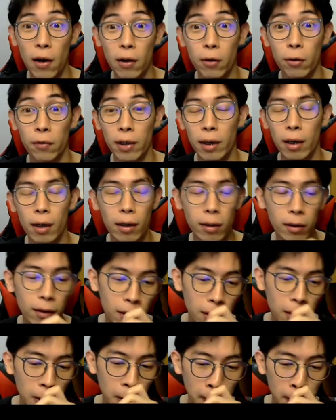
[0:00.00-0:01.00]
fun of it.
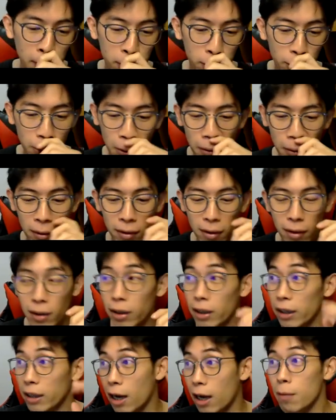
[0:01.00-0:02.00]
So
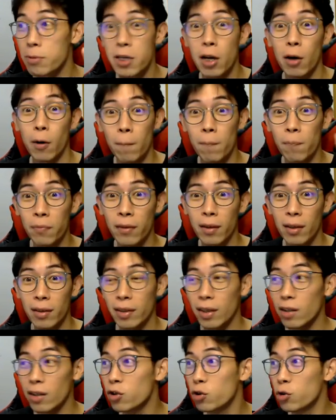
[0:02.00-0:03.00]
it comes up.
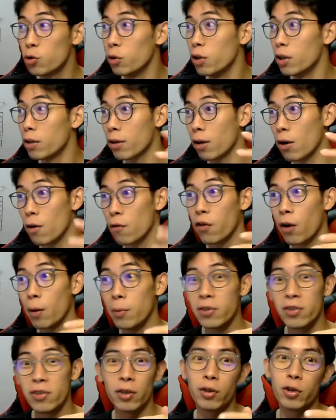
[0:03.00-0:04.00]
Then student come in
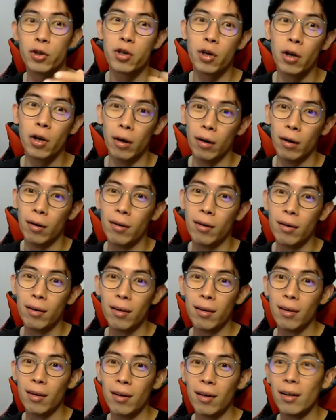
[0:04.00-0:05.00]
front of me and say, teacher,
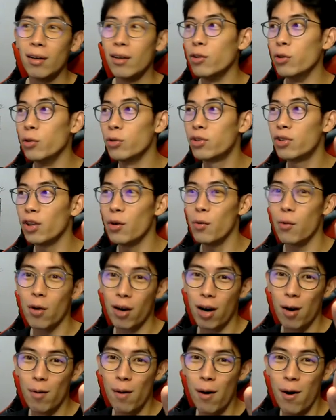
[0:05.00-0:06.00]
you say it
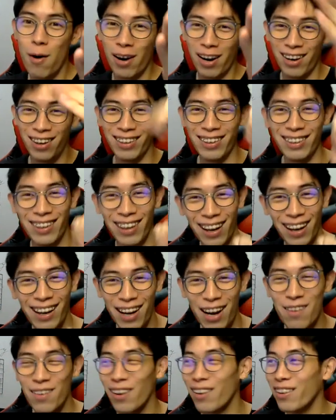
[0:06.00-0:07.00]
won't come out,
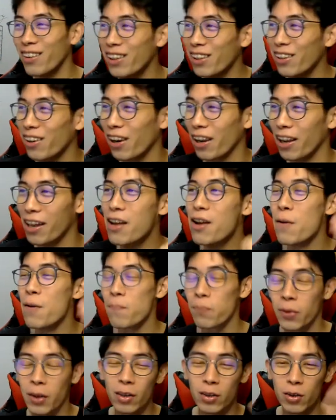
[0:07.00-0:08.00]
then come out already, okay.
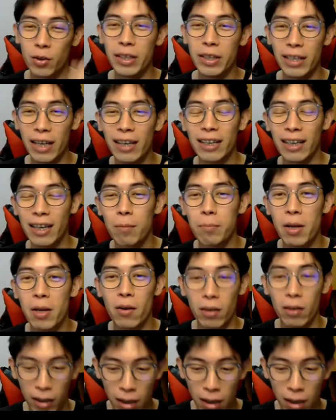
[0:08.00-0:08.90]
So in the end, it comes